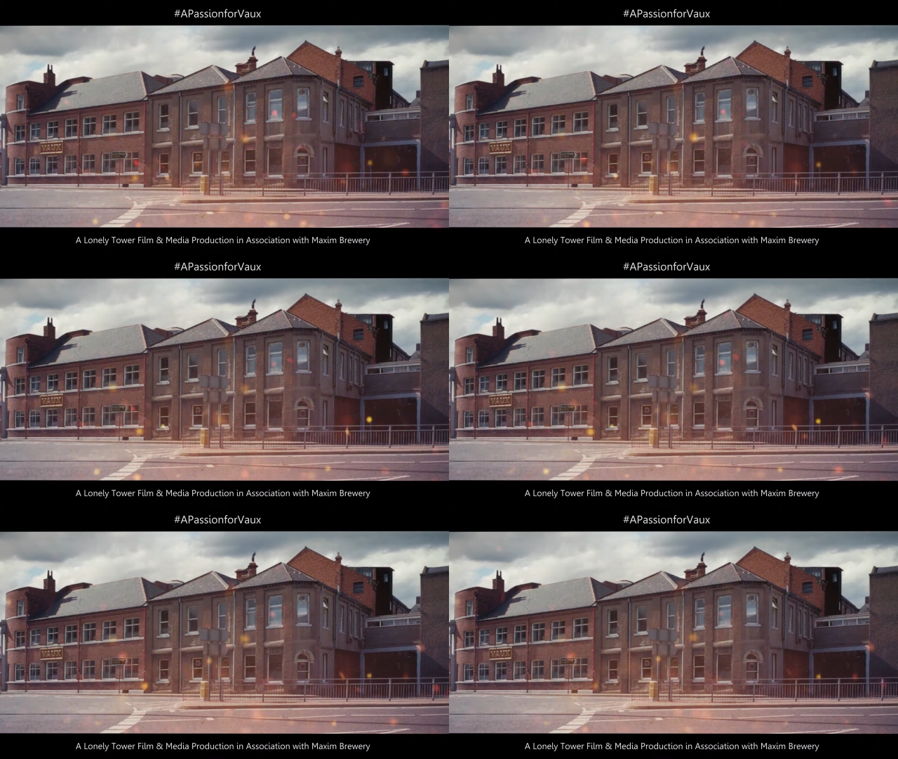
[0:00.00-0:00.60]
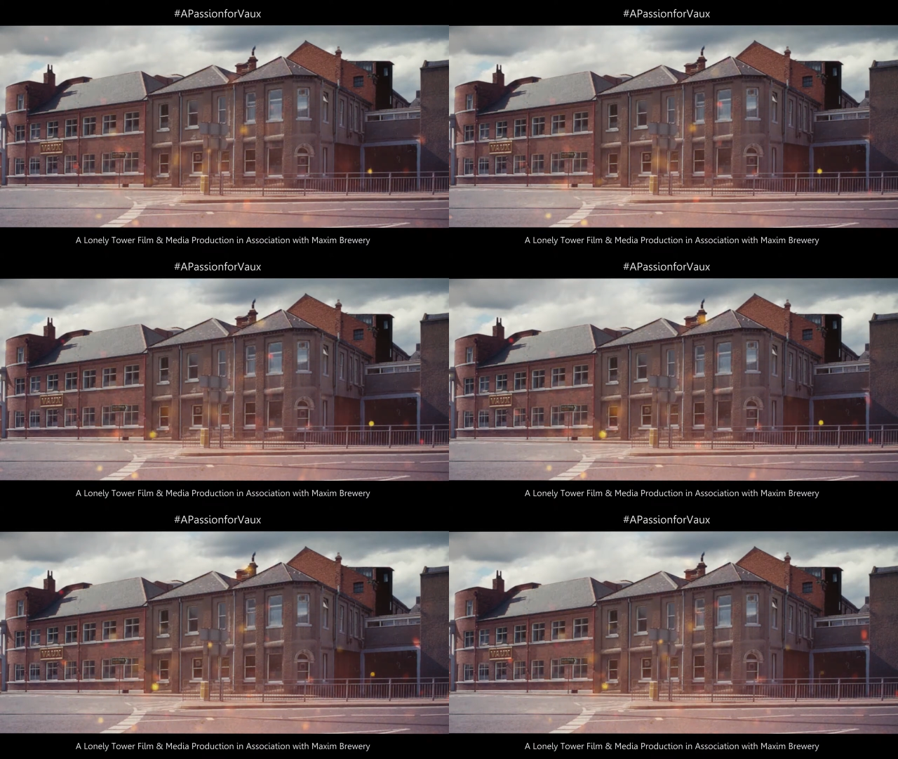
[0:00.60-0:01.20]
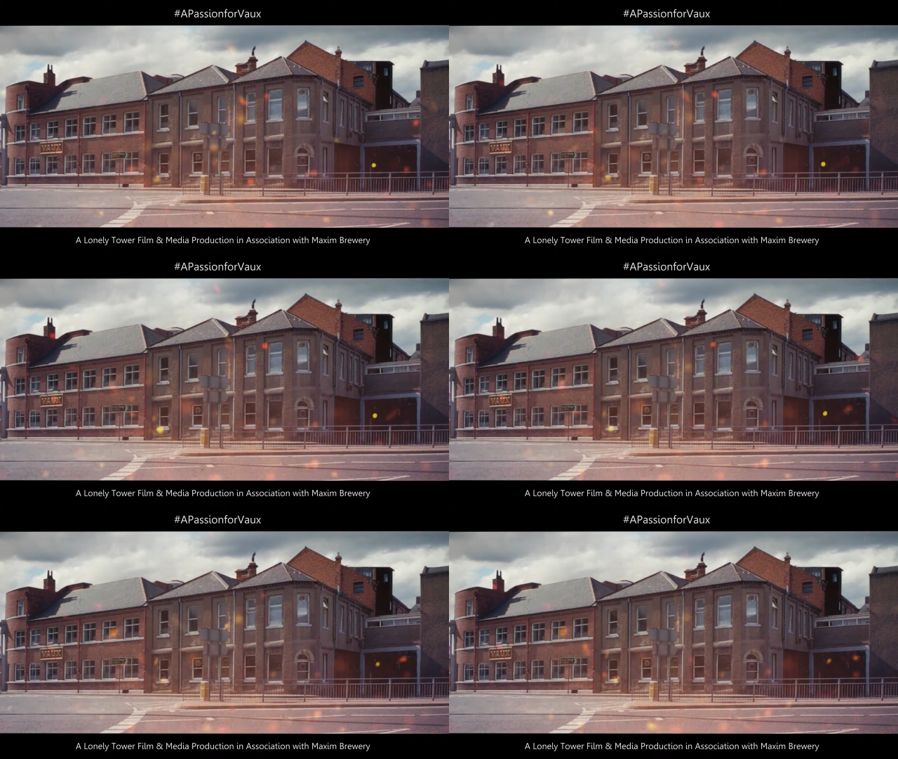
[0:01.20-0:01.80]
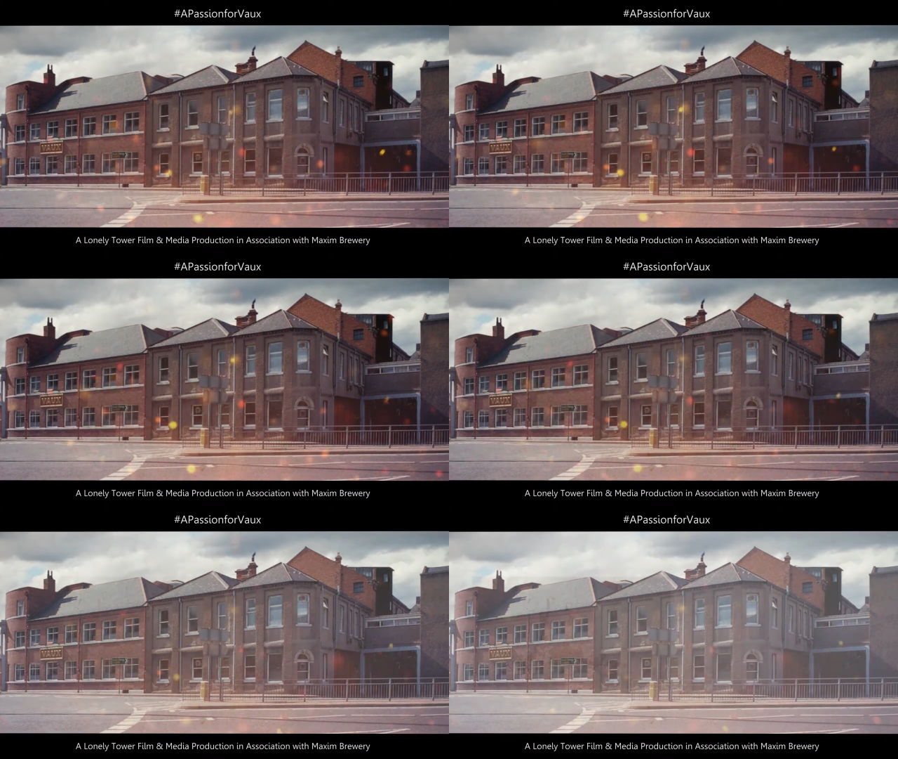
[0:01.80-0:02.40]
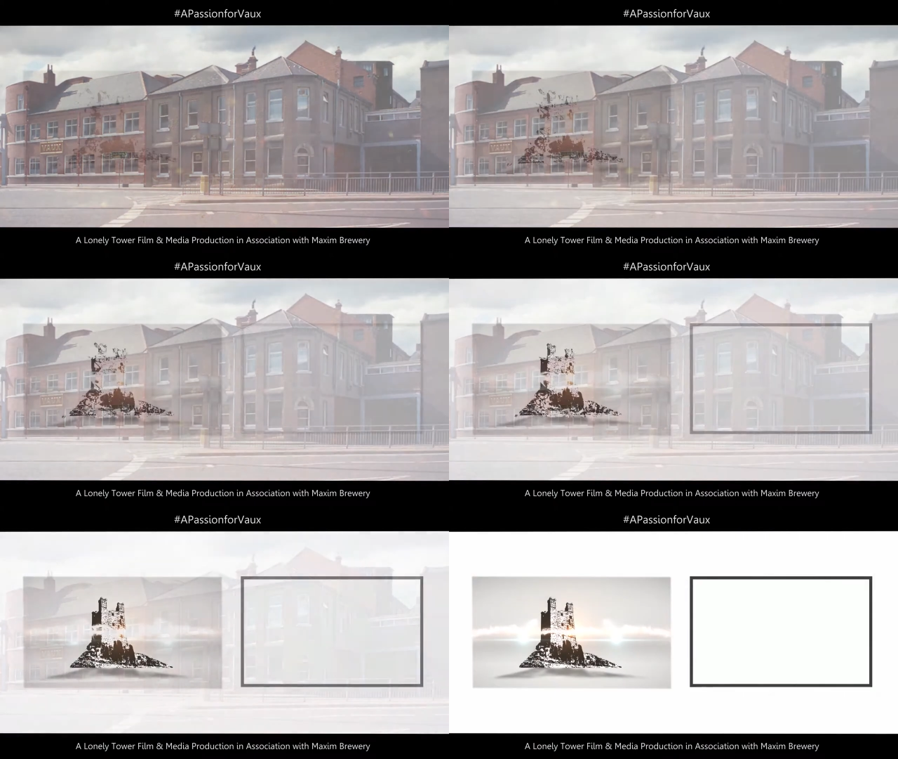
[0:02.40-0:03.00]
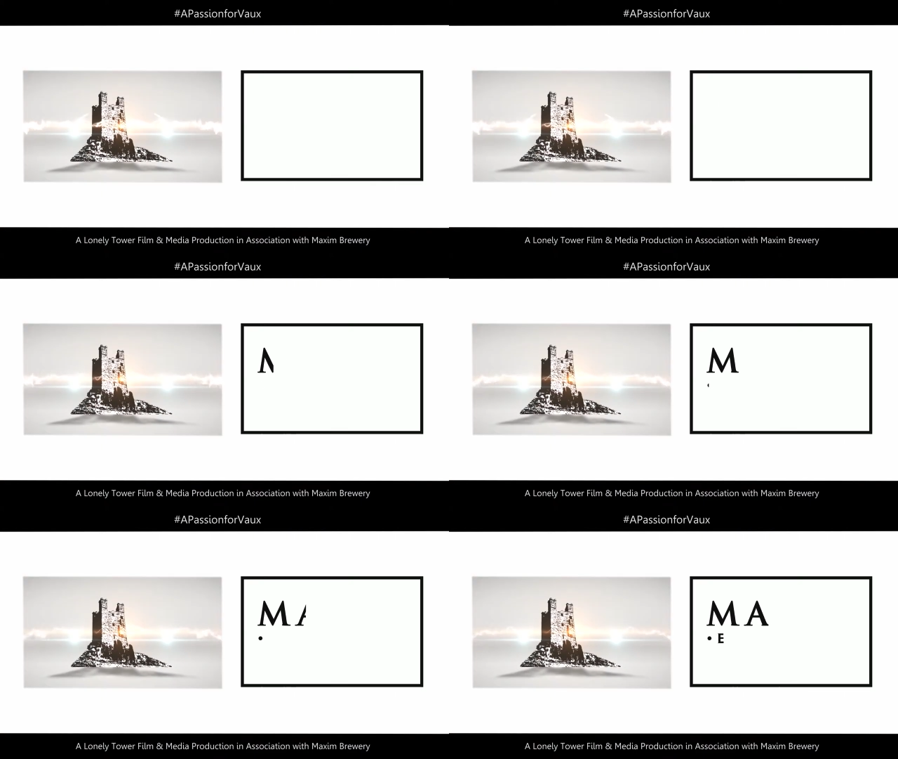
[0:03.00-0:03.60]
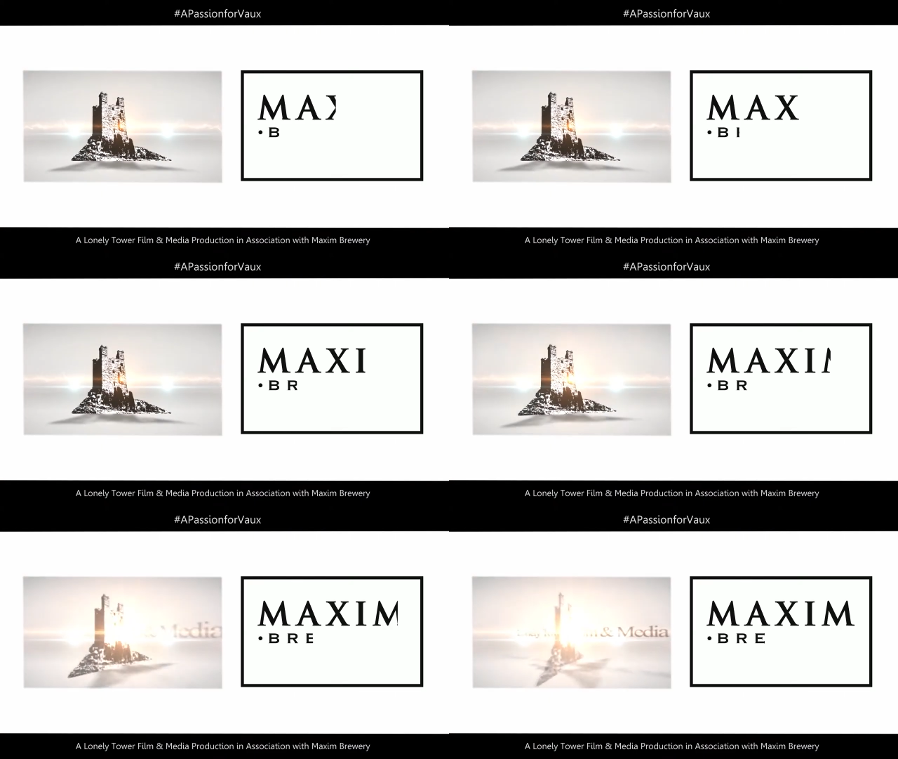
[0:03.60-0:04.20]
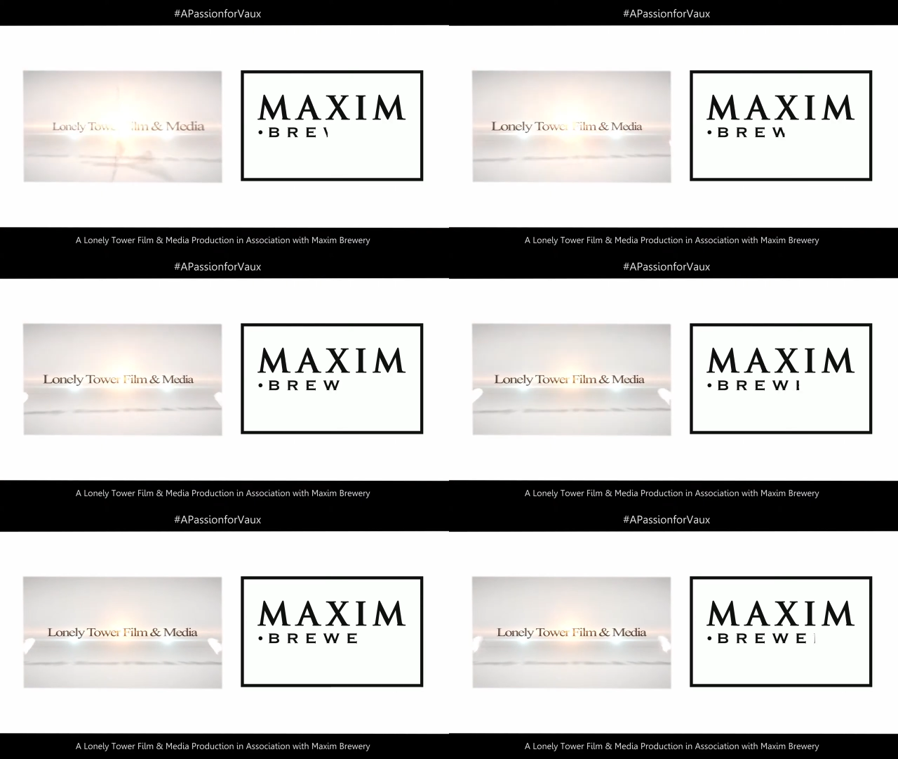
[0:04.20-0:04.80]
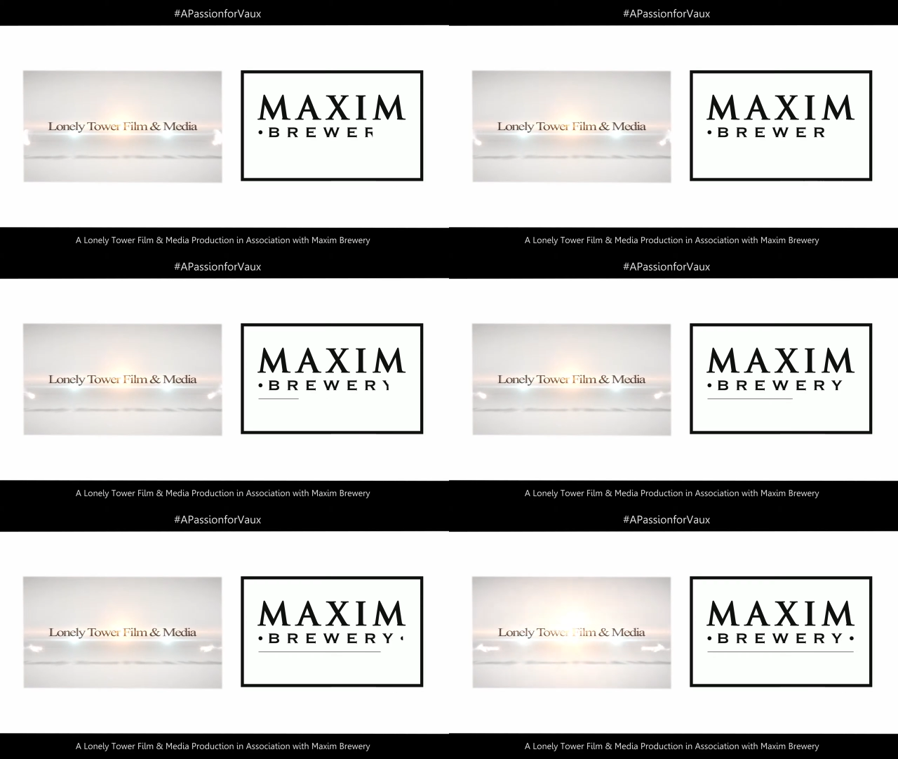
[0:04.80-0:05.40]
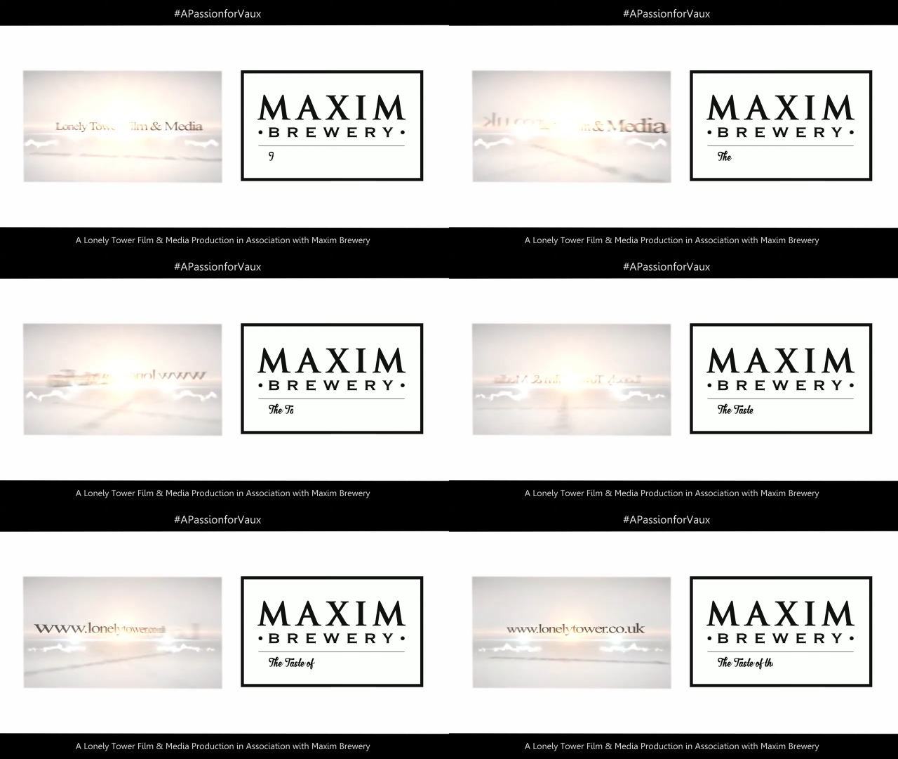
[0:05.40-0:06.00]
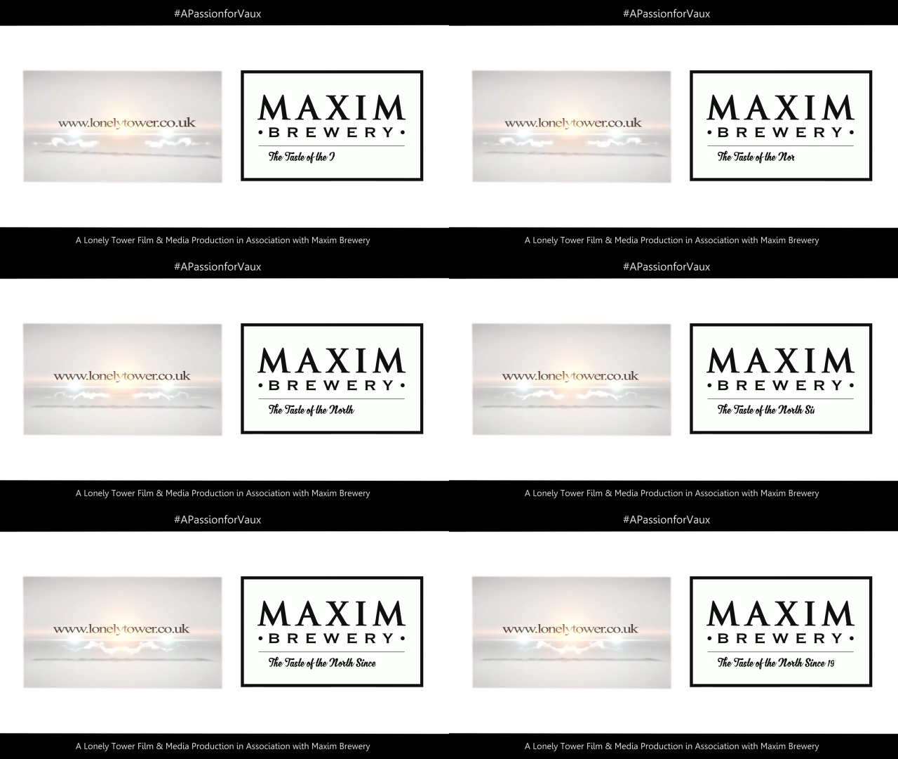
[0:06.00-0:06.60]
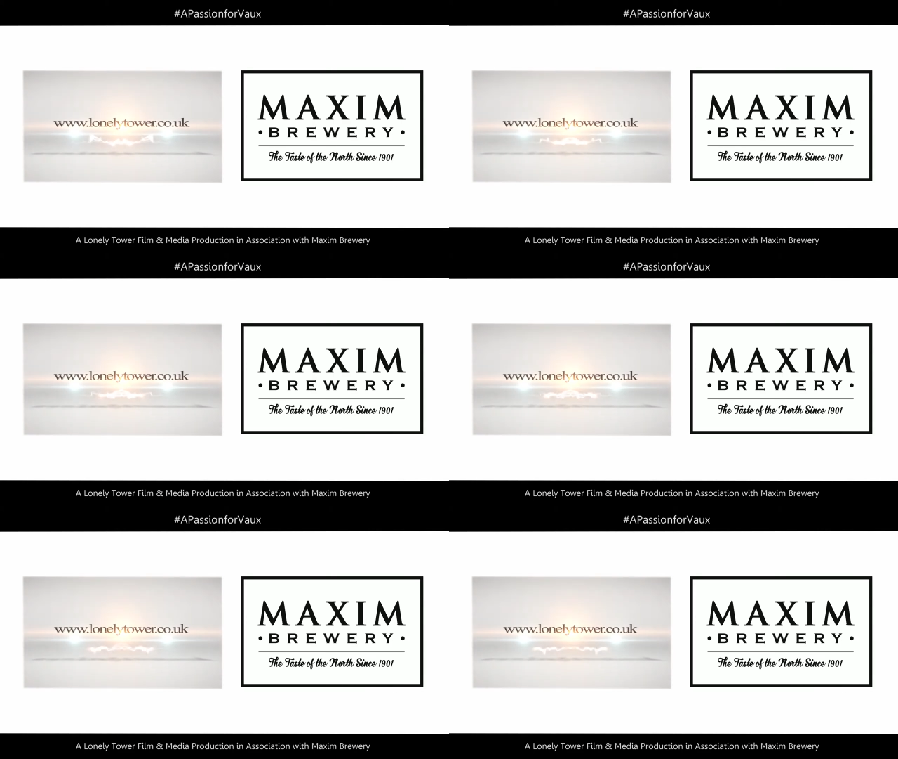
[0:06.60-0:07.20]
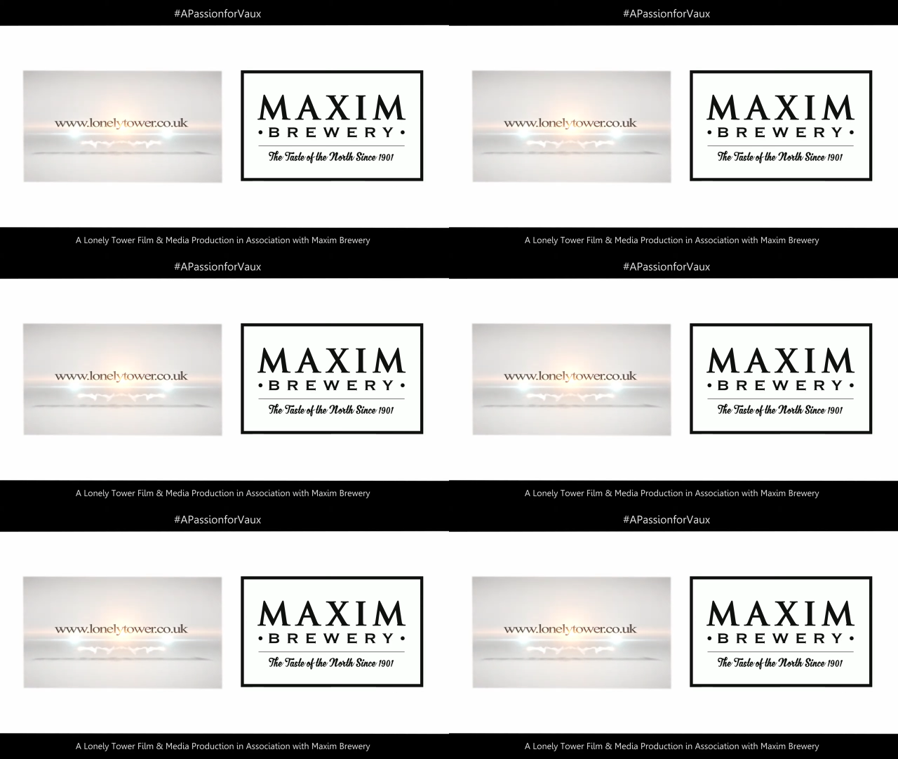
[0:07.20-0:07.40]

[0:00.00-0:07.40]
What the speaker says: (no speaker visible)